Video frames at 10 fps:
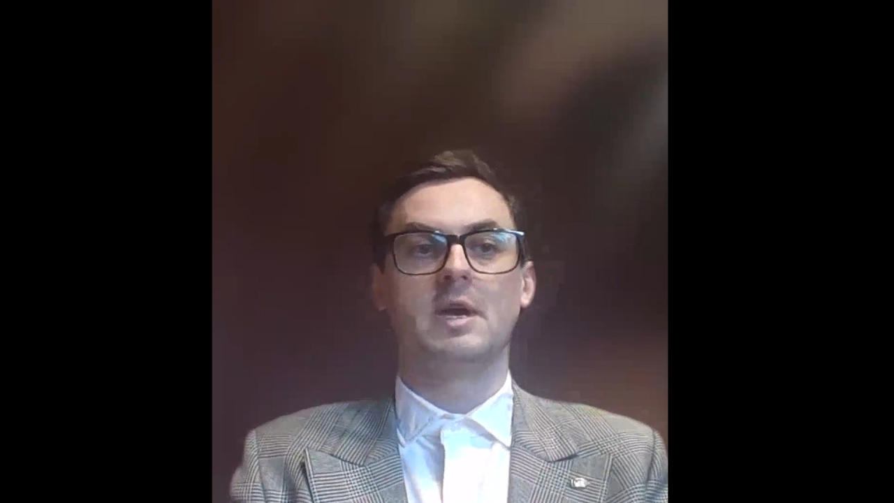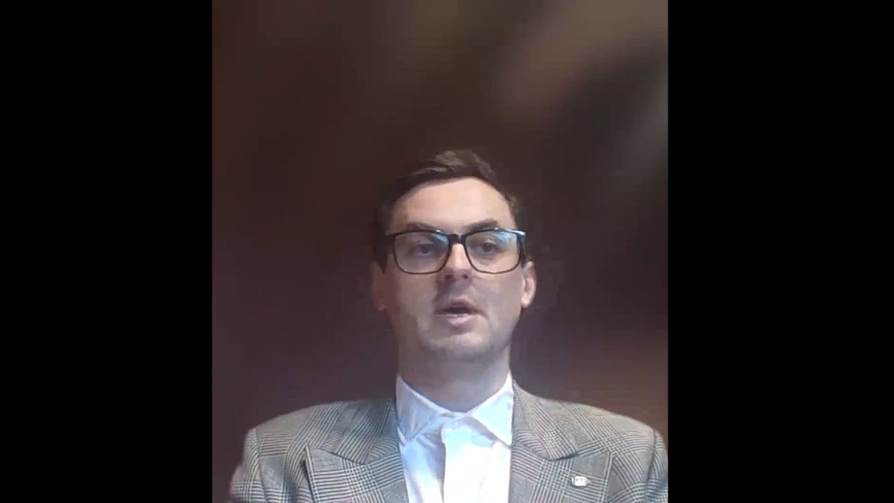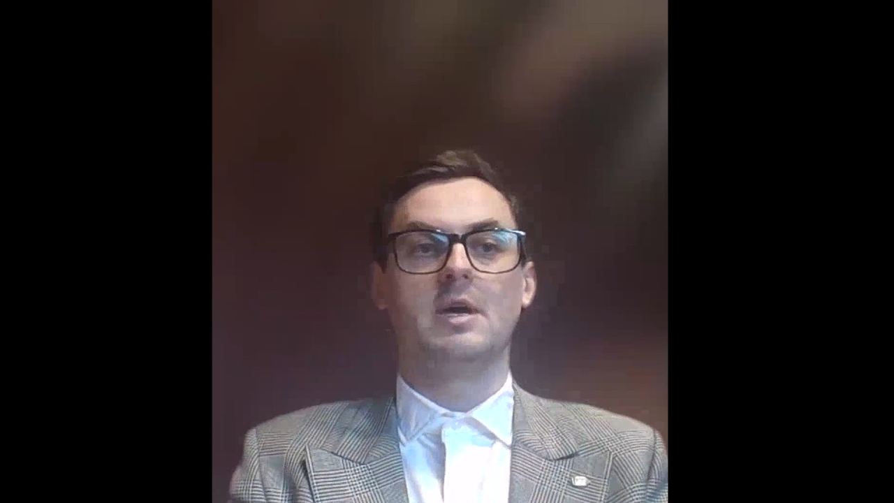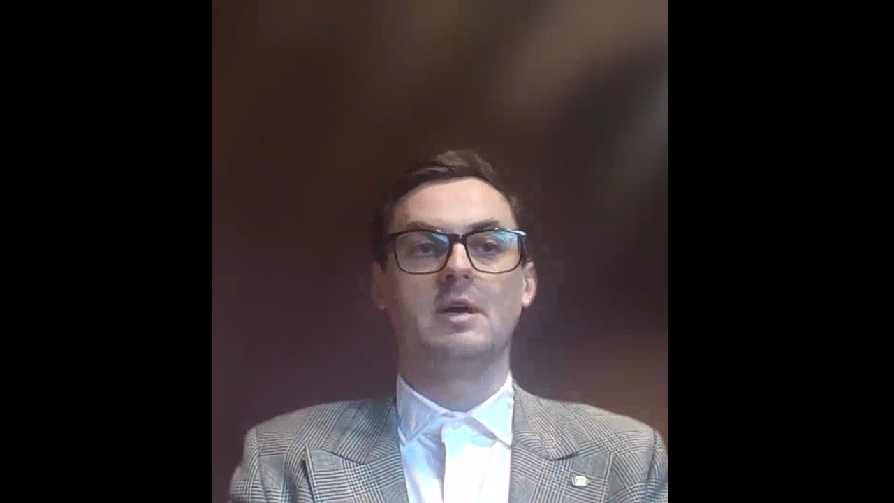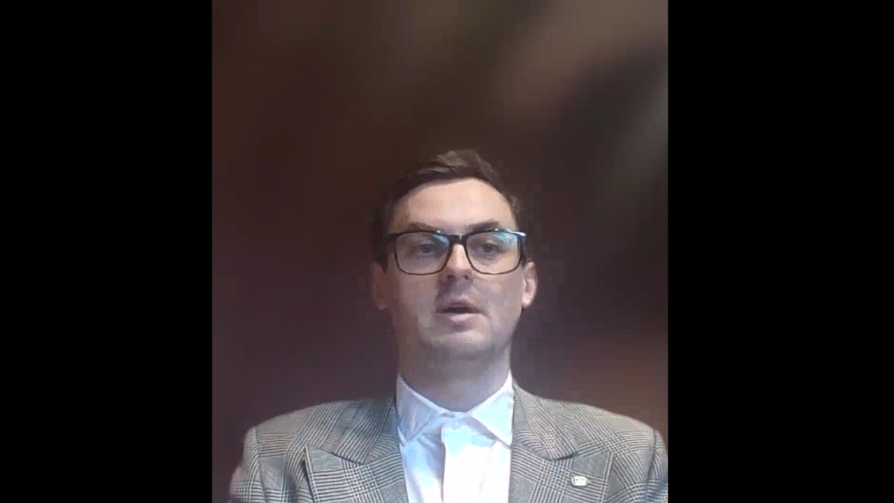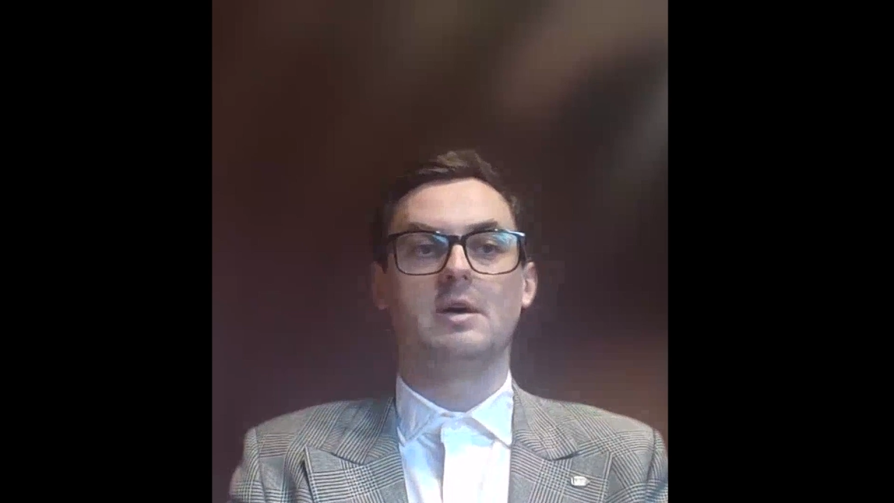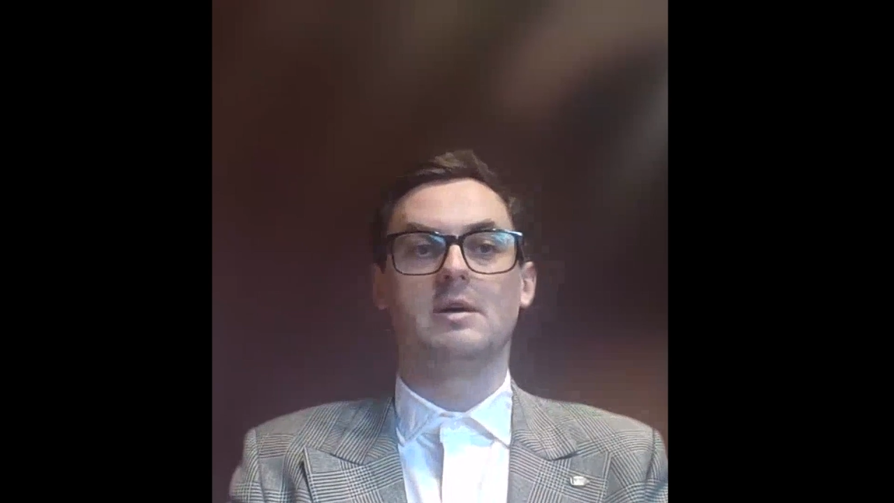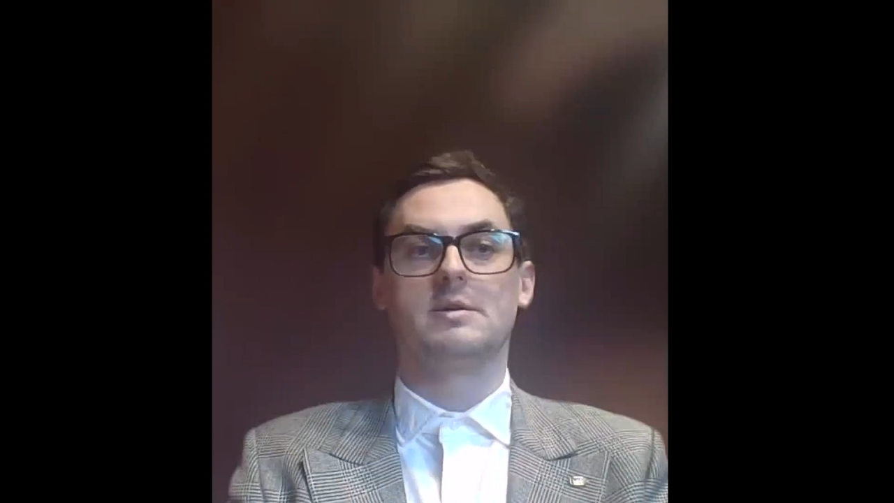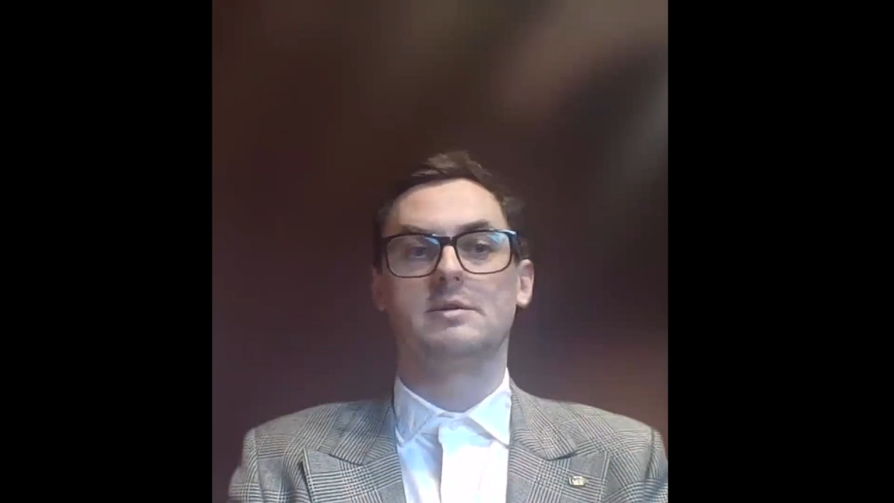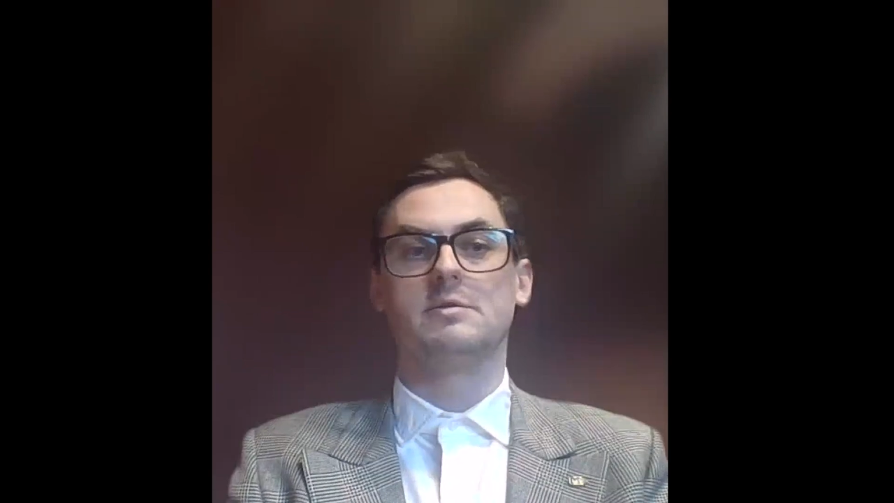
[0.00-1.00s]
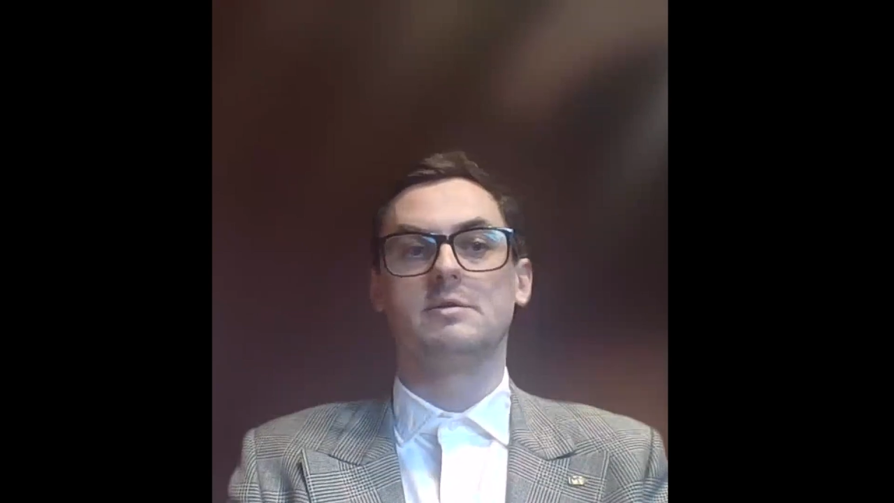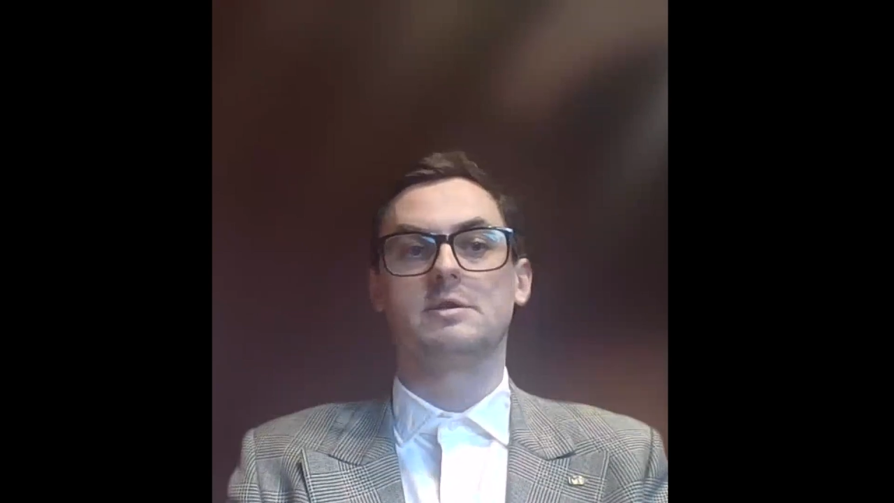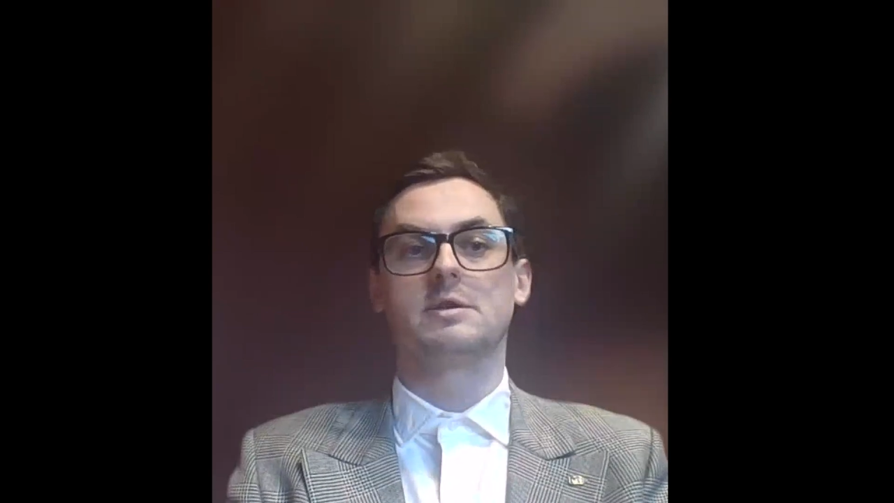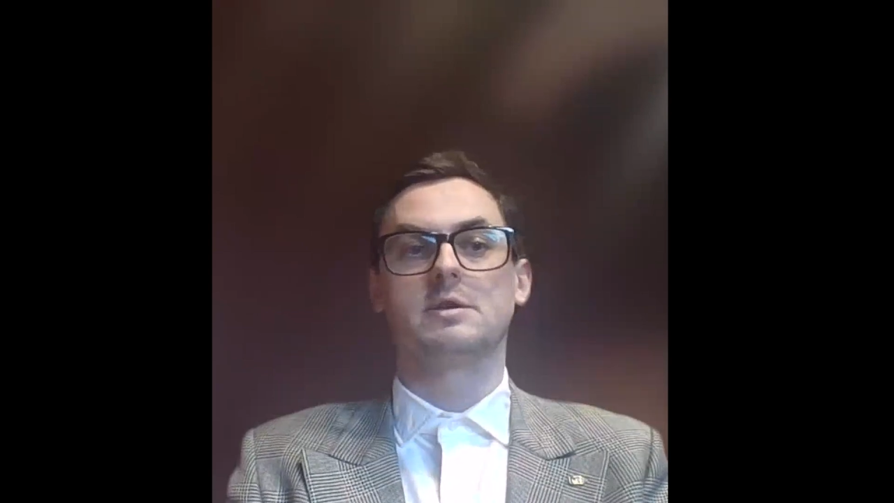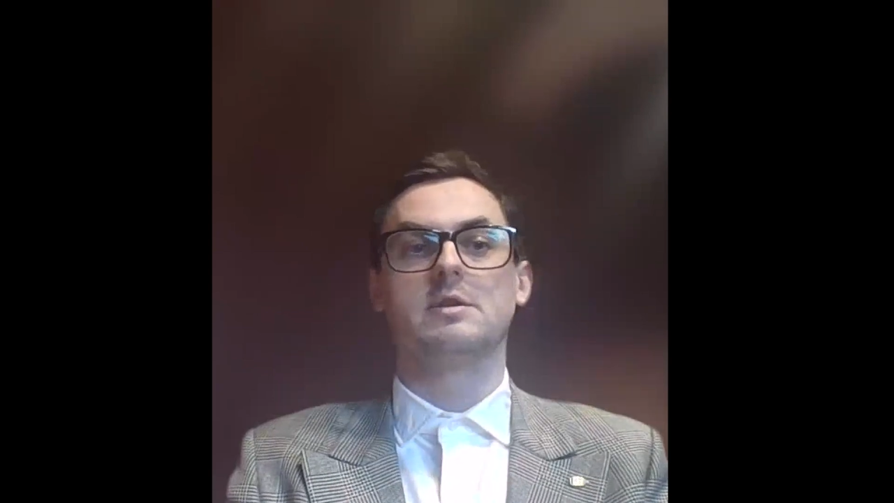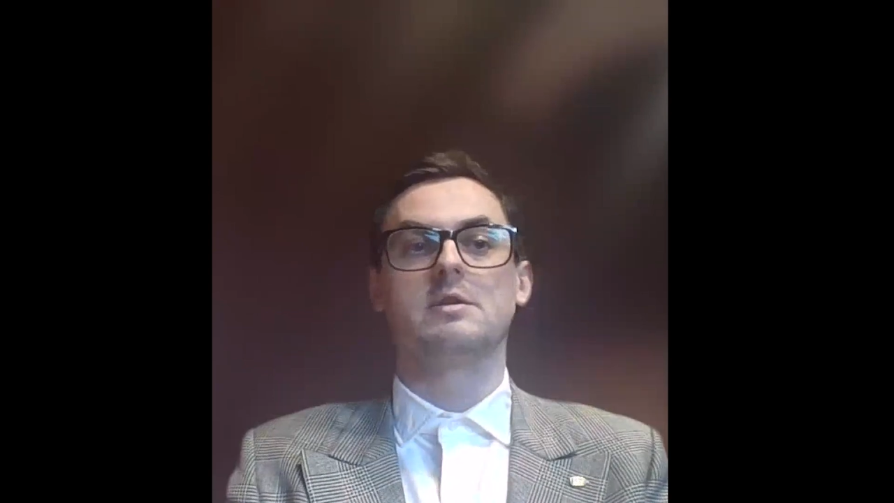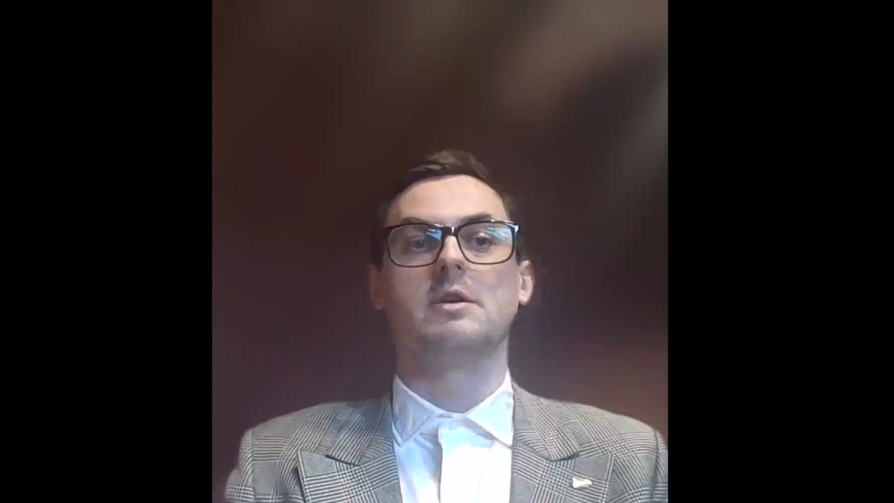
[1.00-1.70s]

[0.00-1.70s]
So it